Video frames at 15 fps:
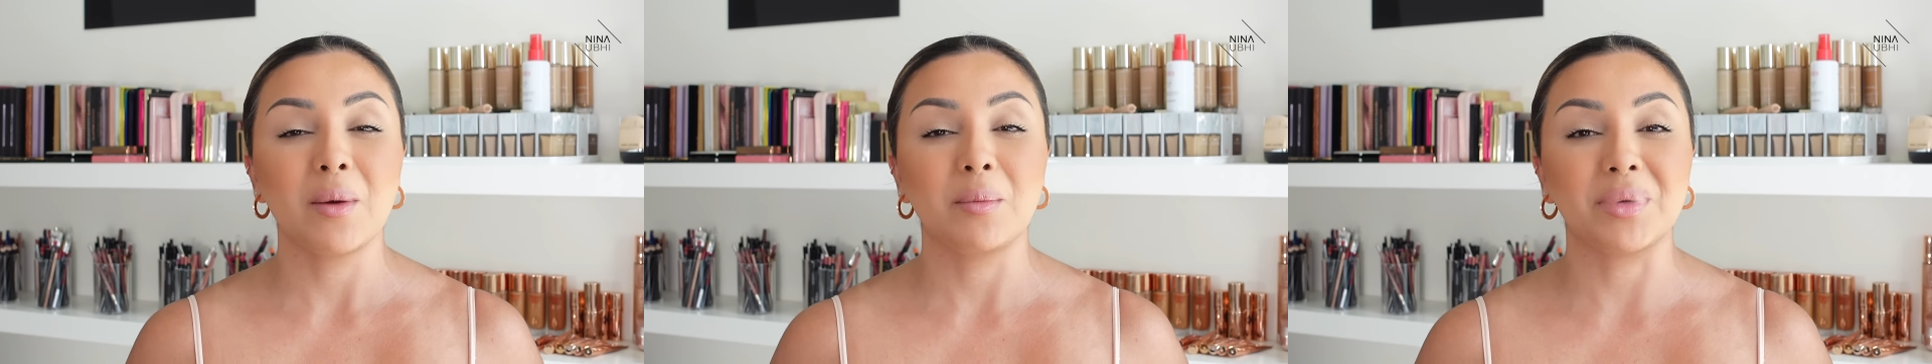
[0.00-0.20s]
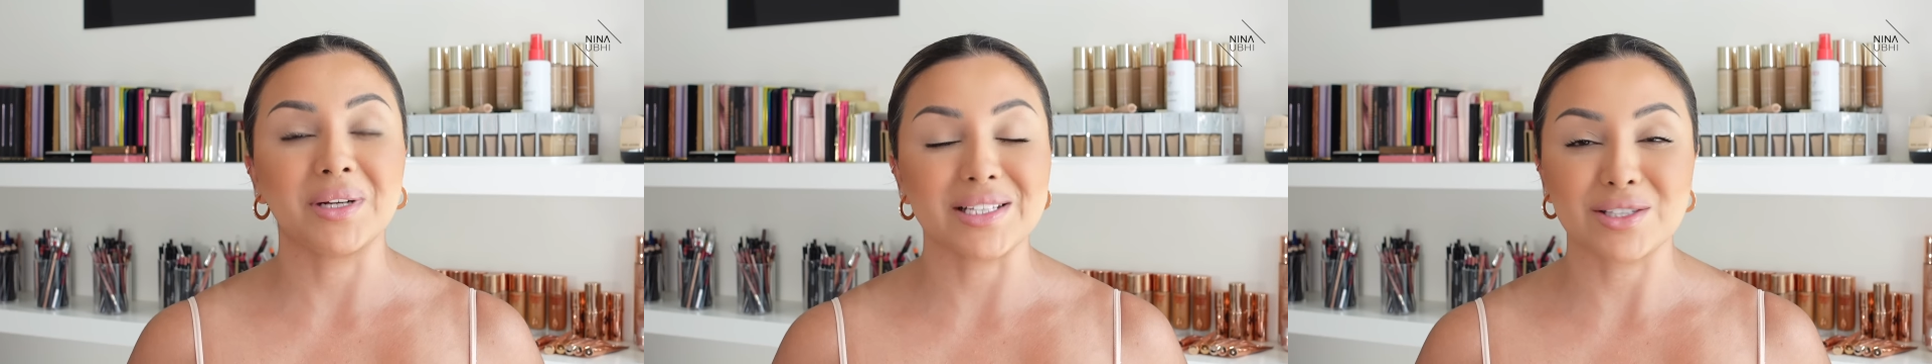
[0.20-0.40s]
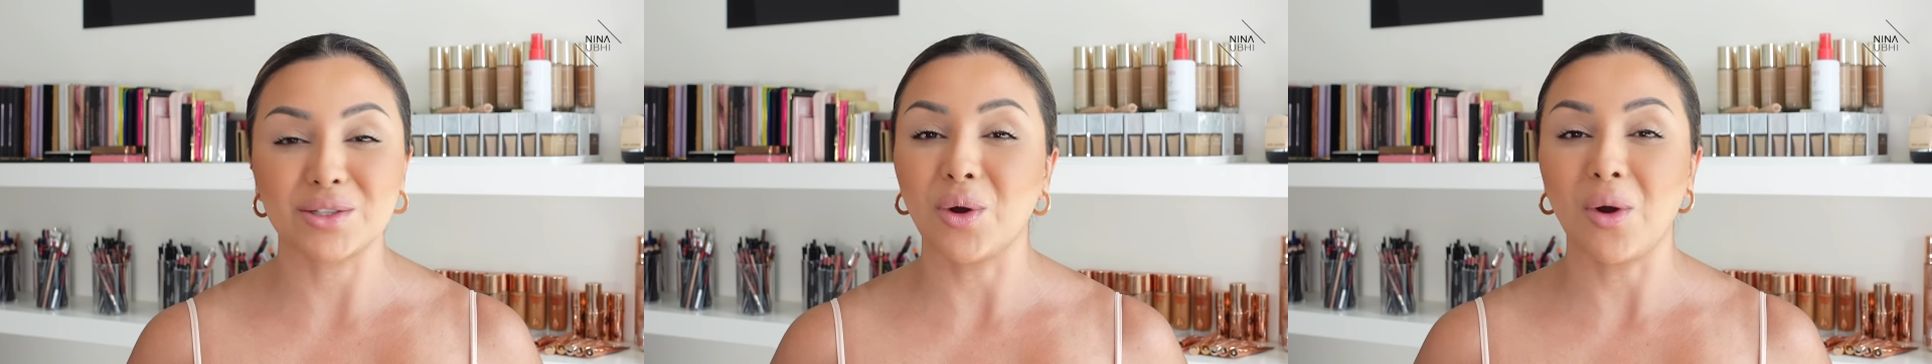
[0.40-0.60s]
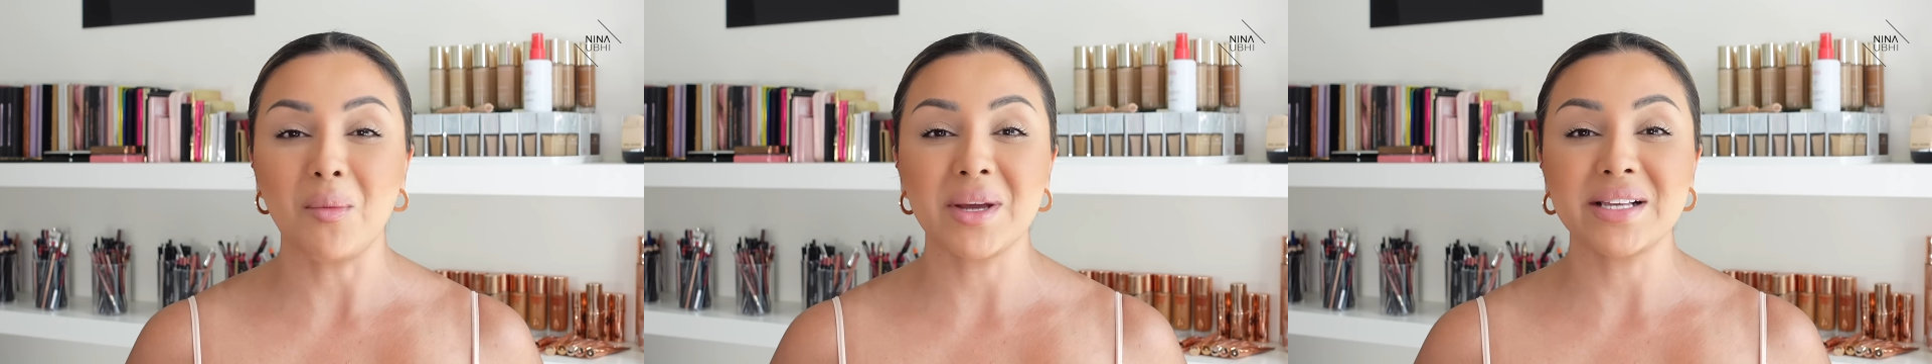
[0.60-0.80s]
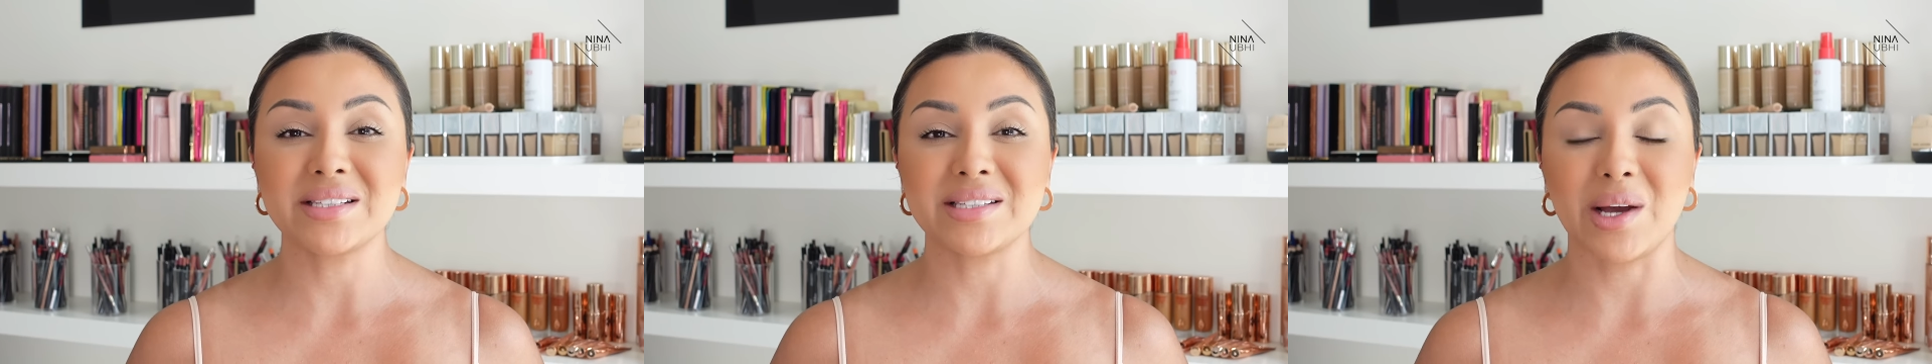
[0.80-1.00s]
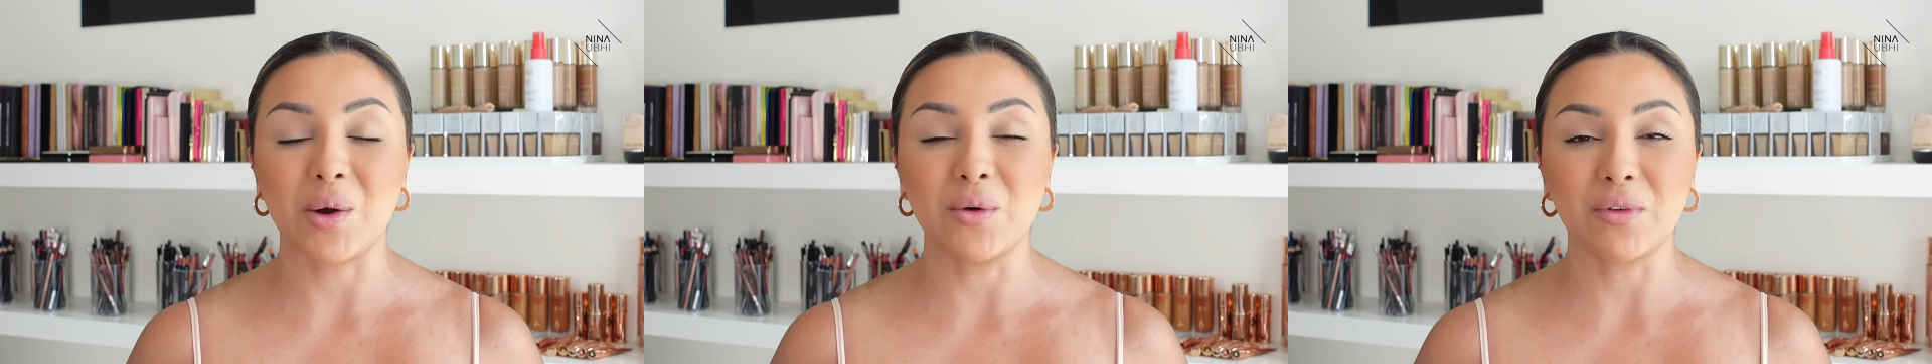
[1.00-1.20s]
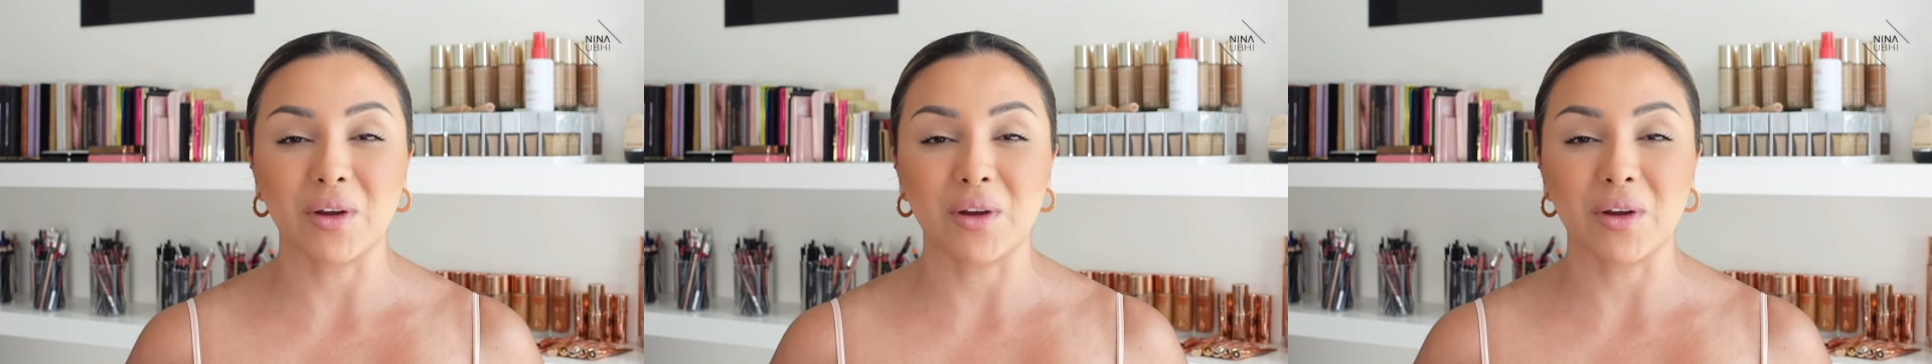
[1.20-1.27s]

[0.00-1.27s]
but it's not on myself.